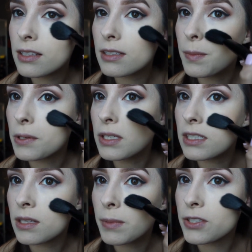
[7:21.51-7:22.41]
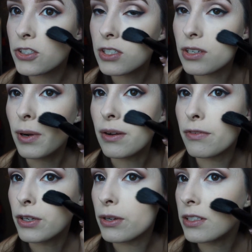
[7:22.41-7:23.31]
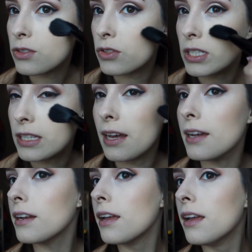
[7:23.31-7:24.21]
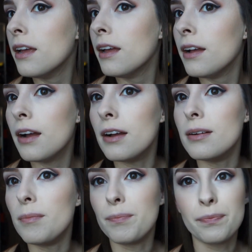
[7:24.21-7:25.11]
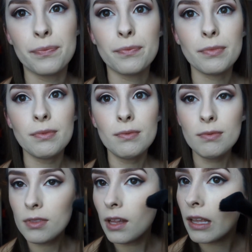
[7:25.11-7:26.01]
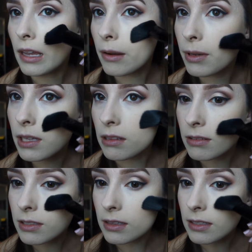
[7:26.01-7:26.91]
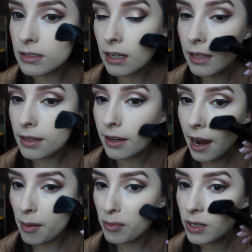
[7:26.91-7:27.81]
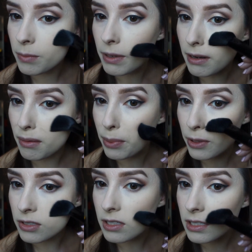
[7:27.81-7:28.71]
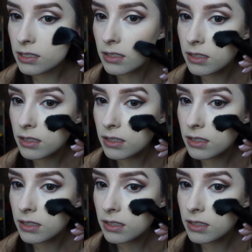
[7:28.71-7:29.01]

So I went ahead and started straightening my hair so I could show you guys the finished look. All right, so I'm almost done here.